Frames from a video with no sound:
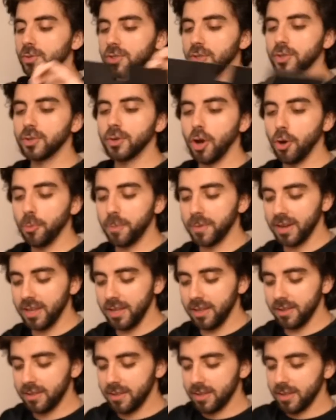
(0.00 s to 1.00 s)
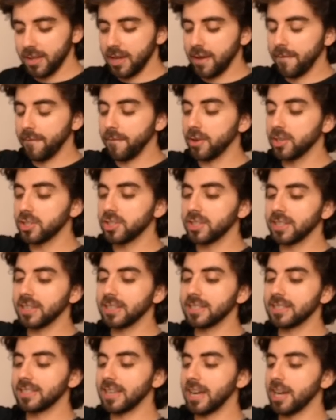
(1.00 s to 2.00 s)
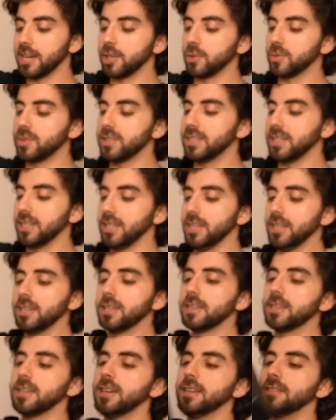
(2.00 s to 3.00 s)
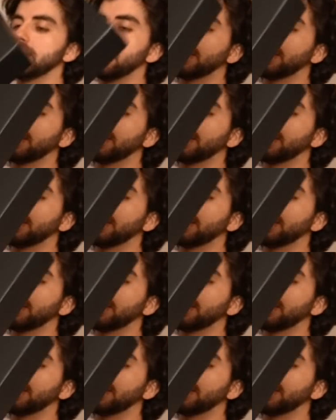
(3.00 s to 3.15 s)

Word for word: So you open it. First thing inside you see is